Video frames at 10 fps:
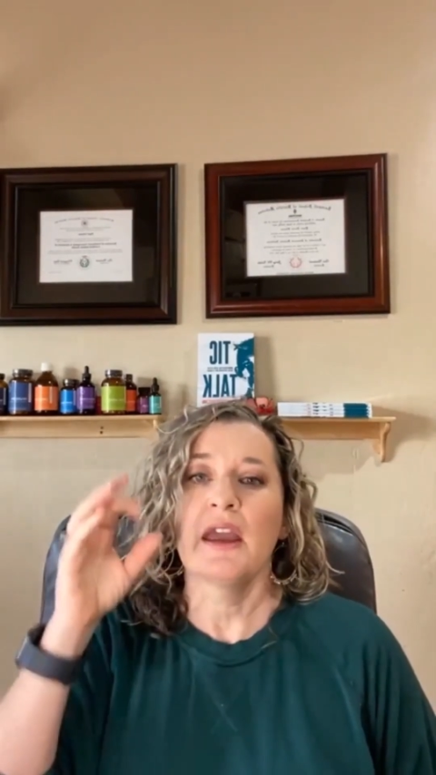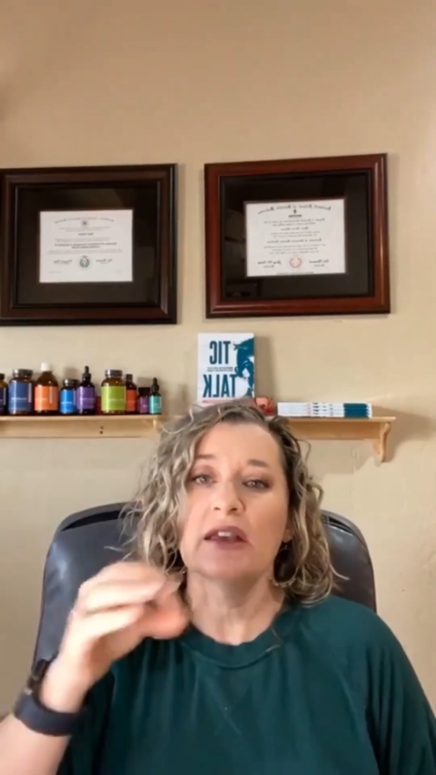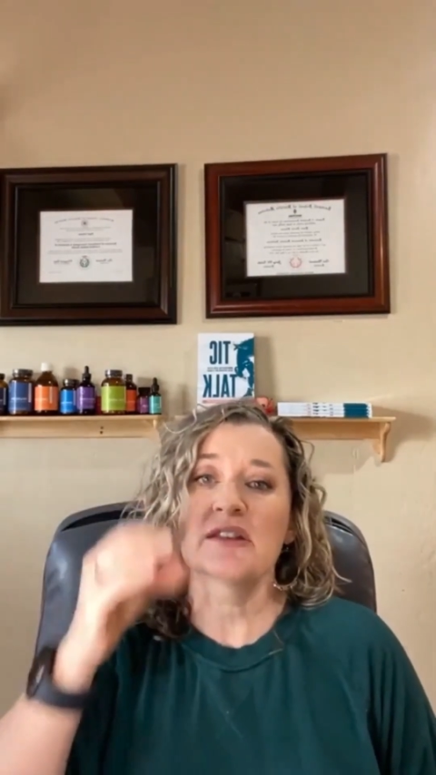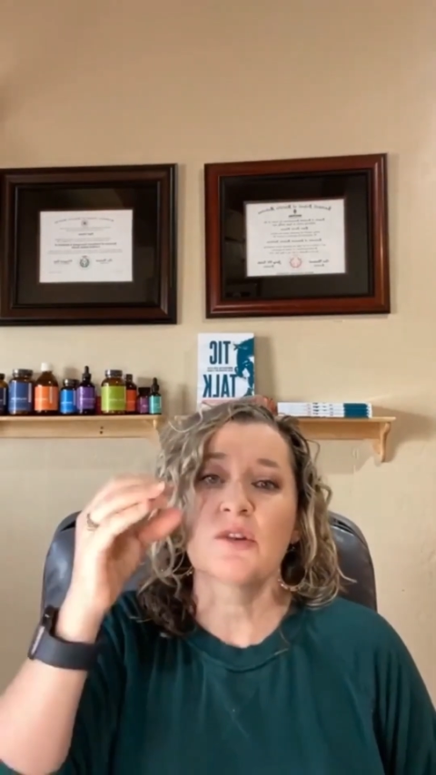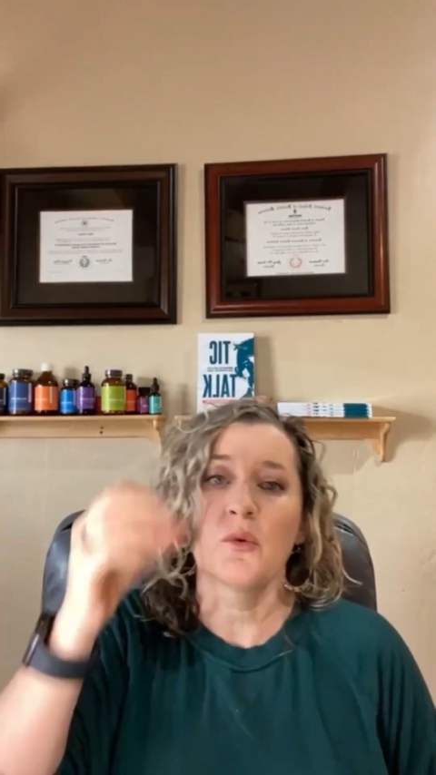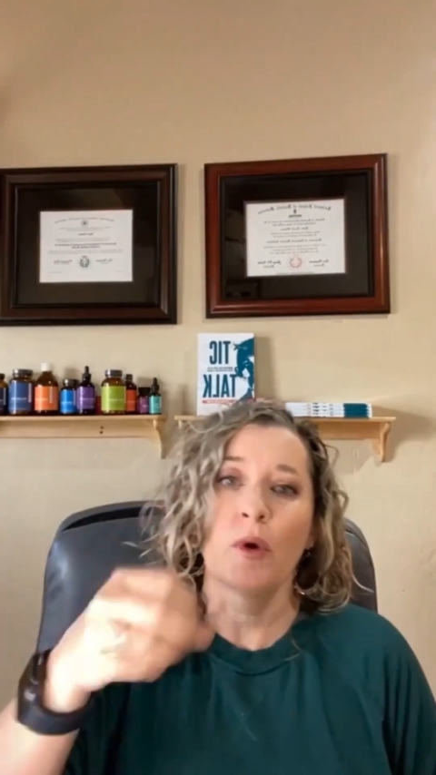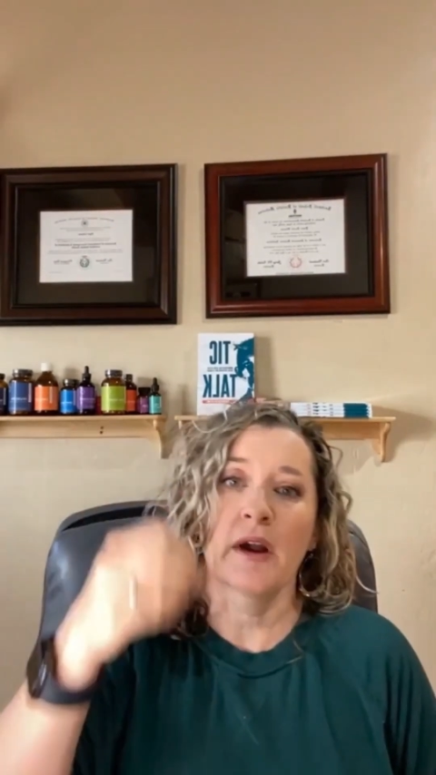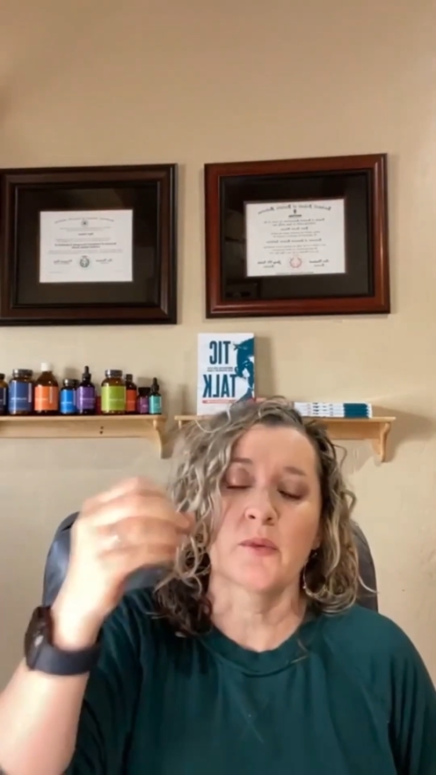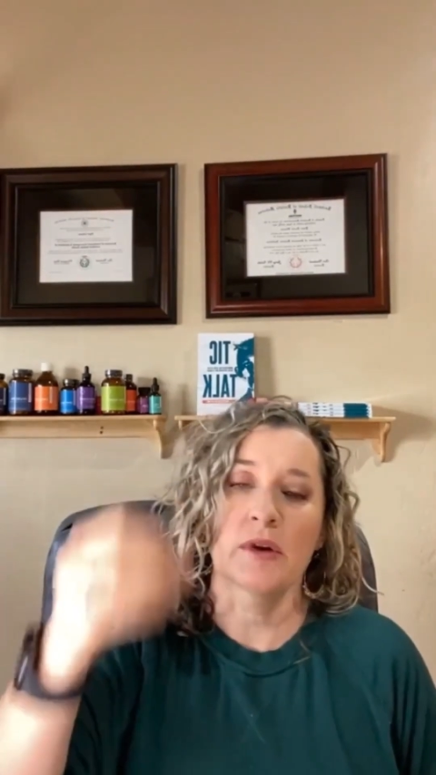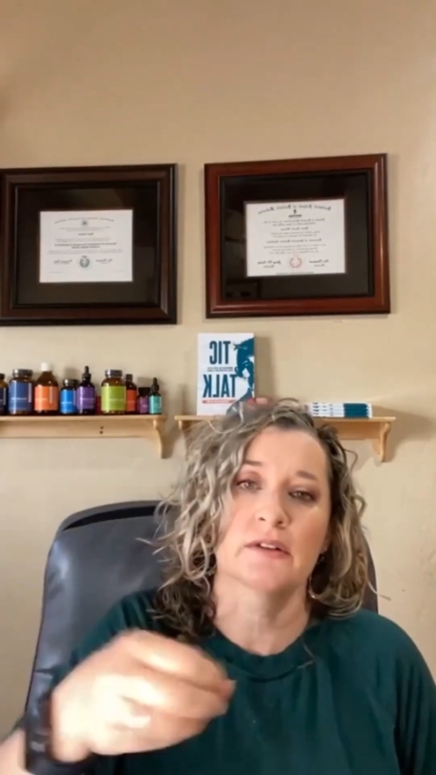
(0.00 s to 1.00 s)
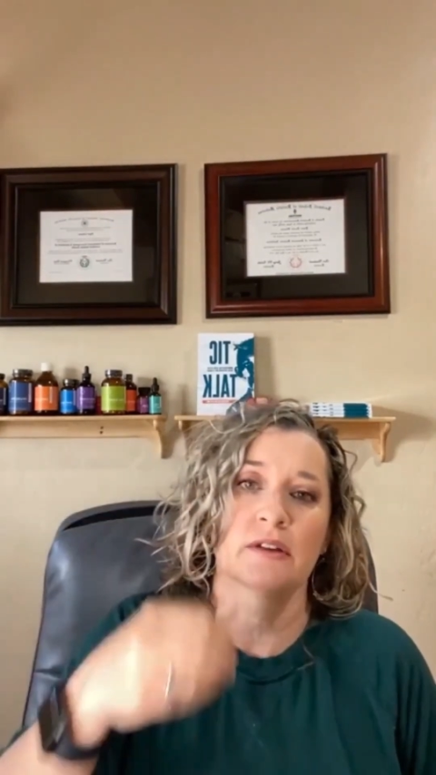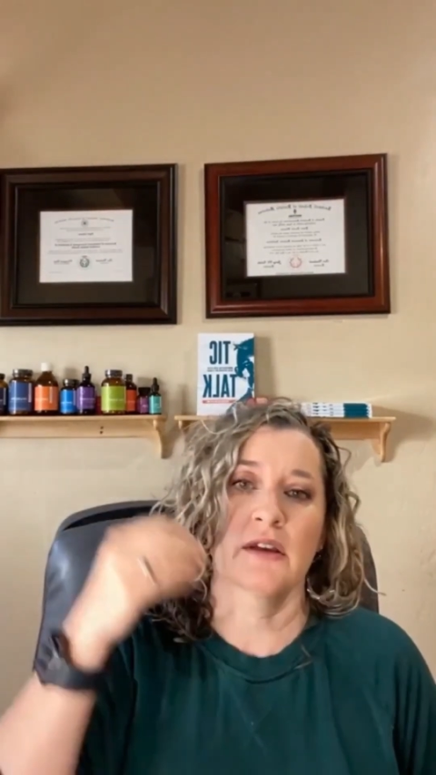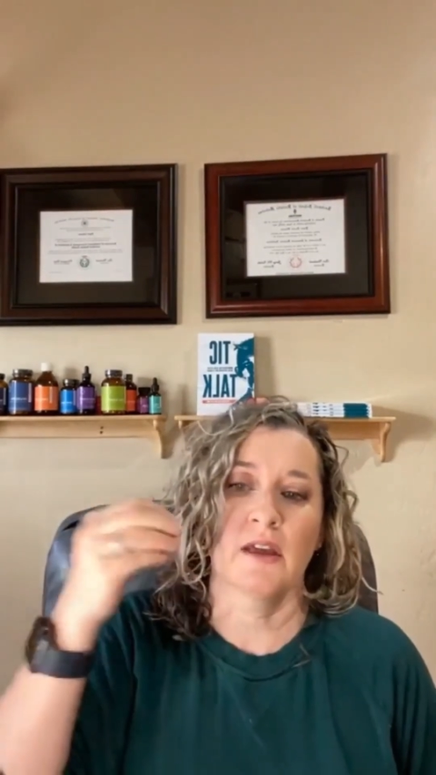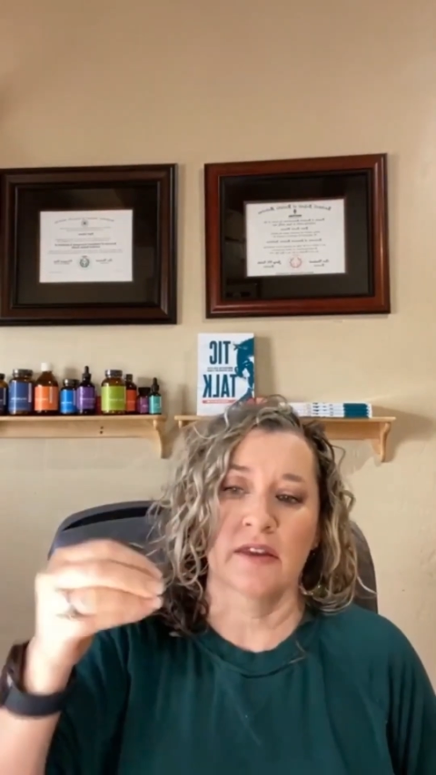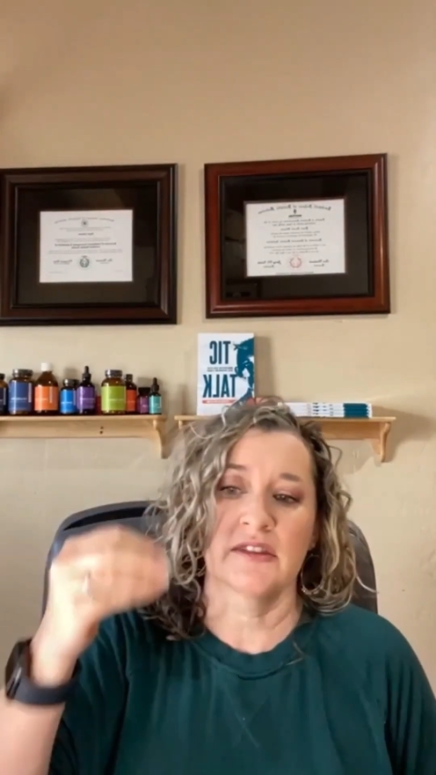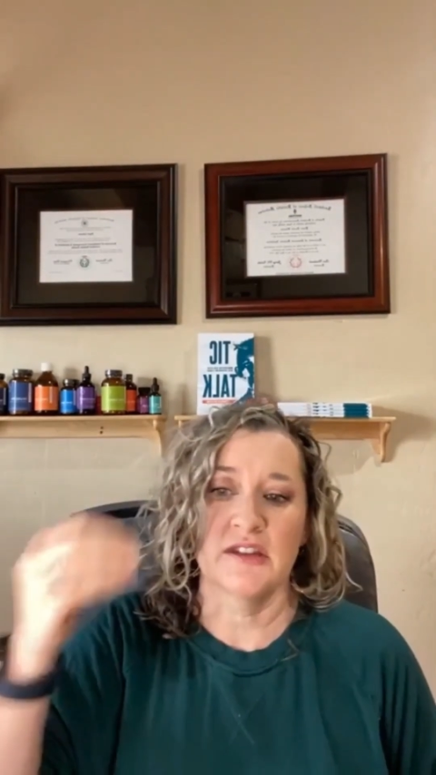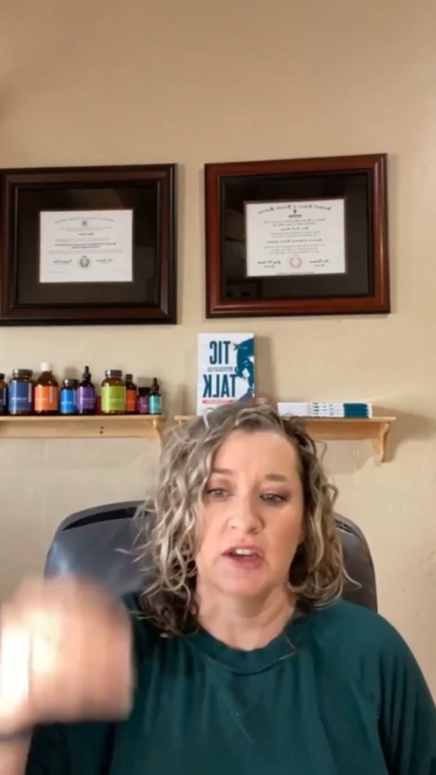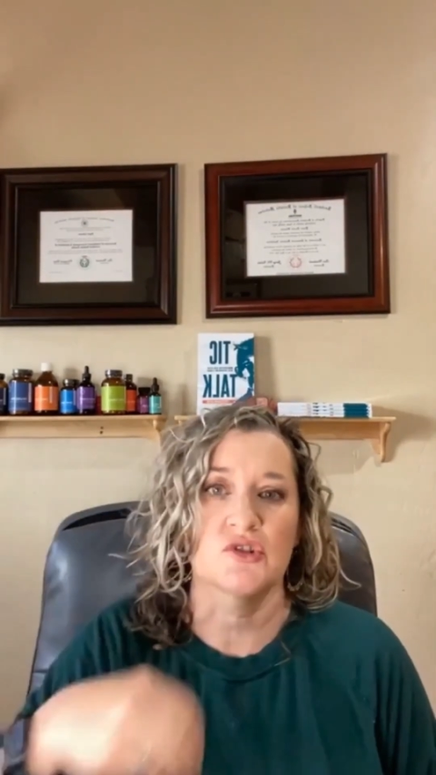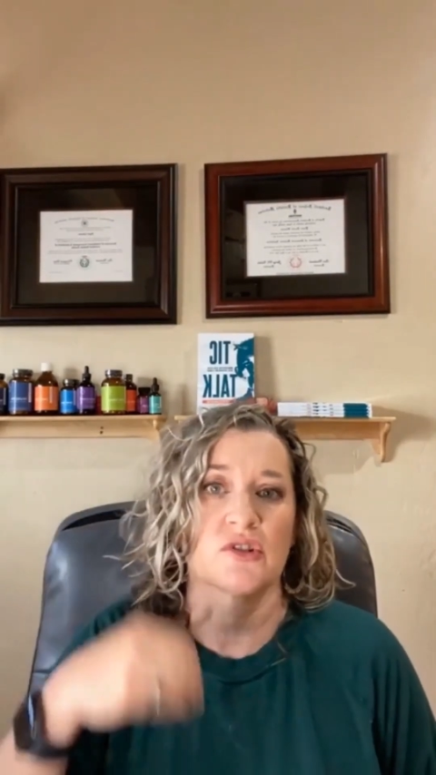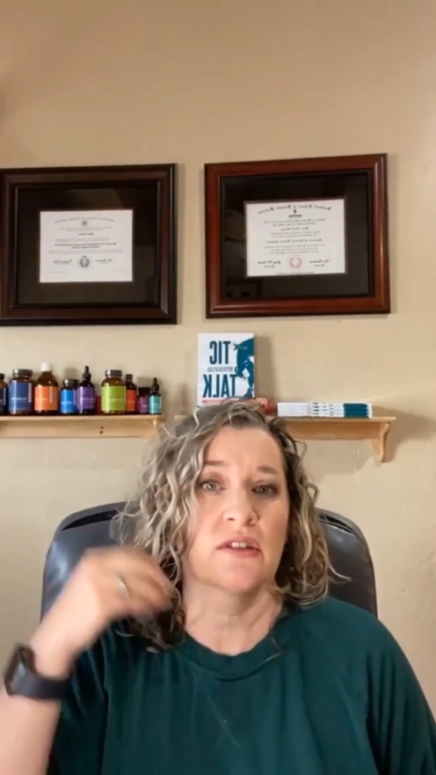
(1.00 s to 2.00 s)
is where we are looking at the
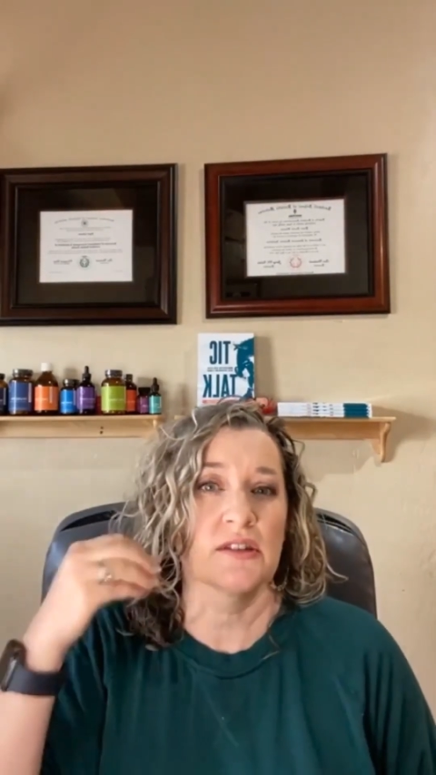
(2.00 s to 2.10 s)
danger.